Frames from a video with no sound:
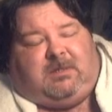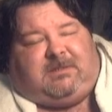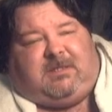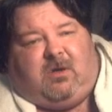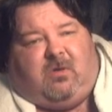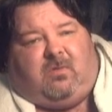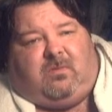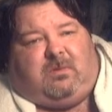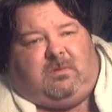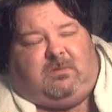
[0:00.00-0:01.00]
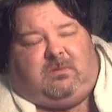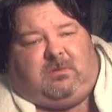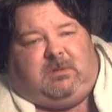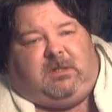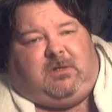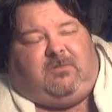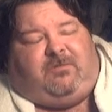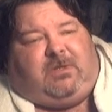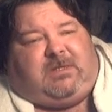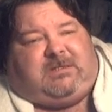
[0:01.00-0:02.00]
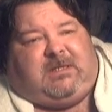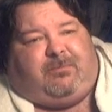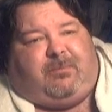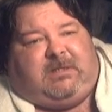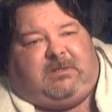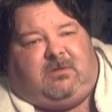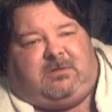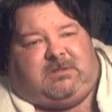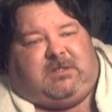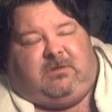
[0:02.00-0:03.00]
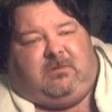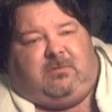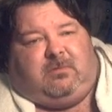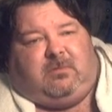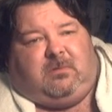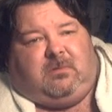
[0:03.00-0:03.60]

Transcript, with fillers: So, you know, if you could separate those two